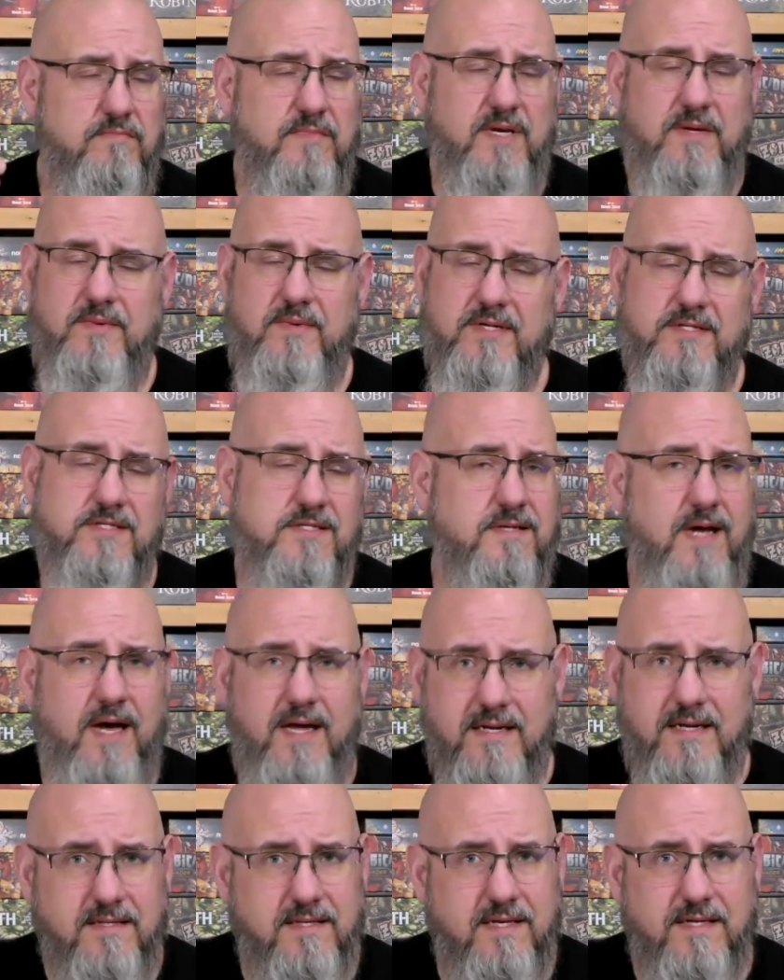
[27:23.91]
maybe it's
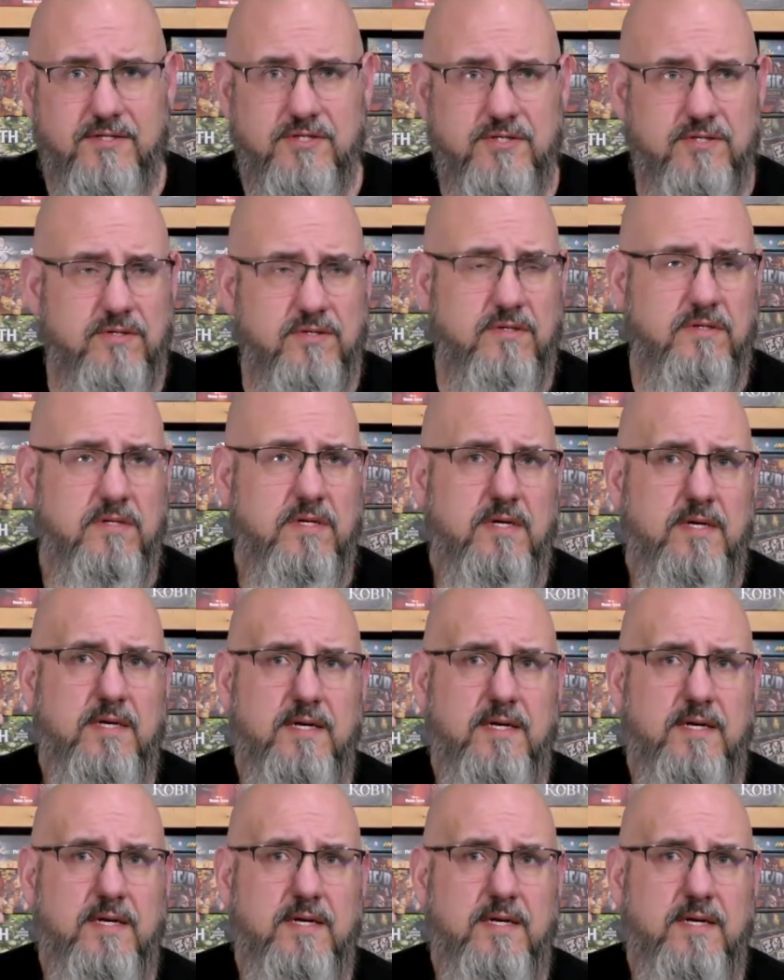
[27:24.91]
not intentional,